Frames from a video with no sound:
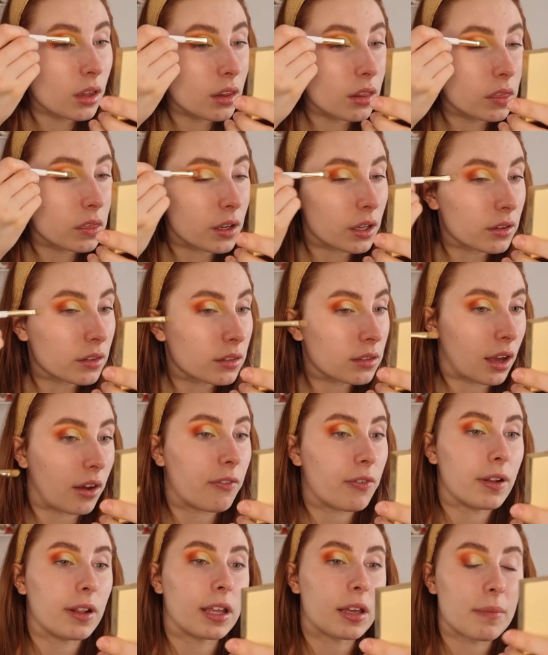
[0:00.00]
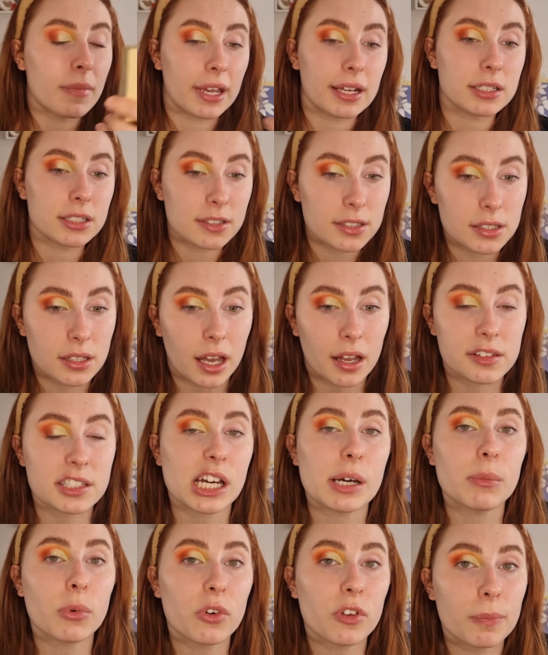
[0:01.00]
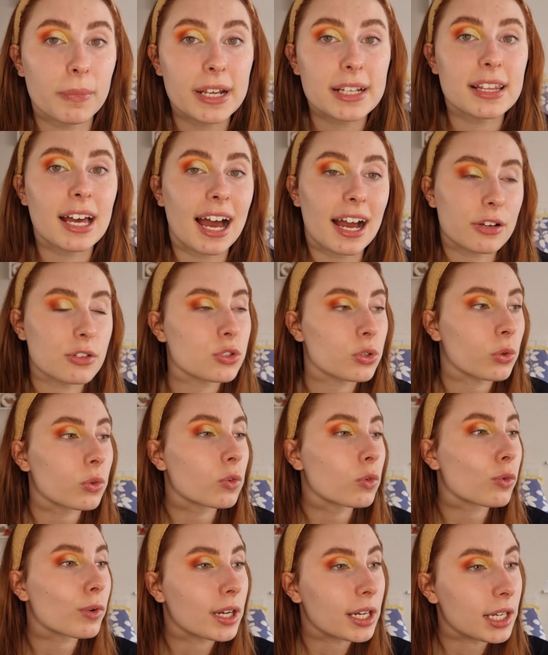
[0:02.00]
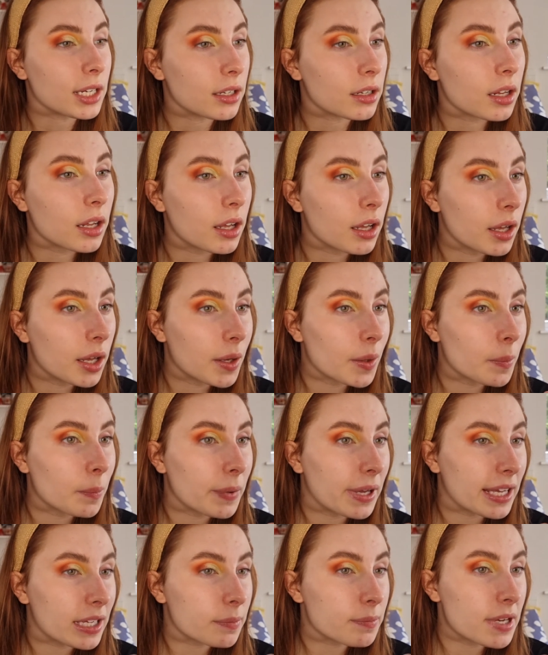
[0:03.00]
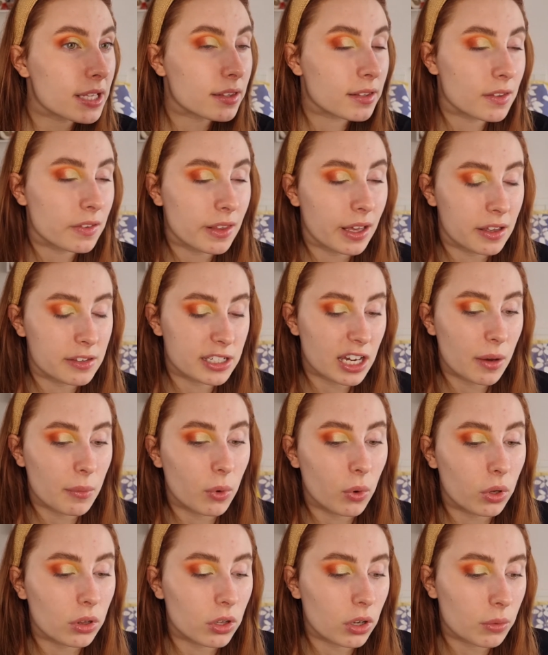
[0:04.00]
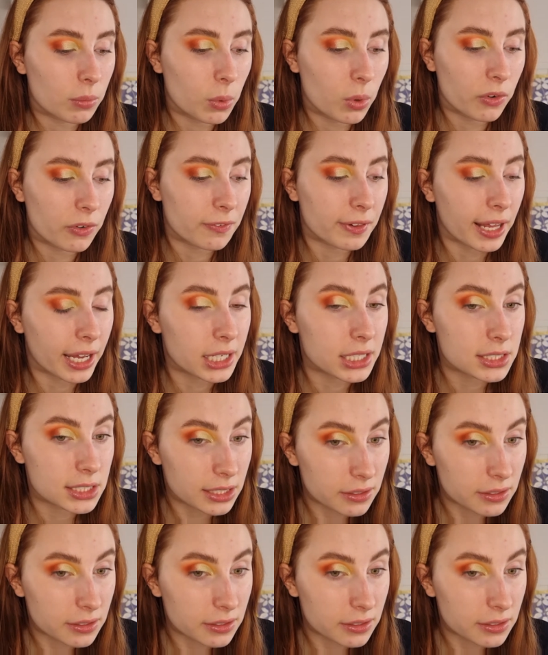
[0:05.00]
That's definitely made it stand out more. It's made the actual green pigment stand out more and look more reflective.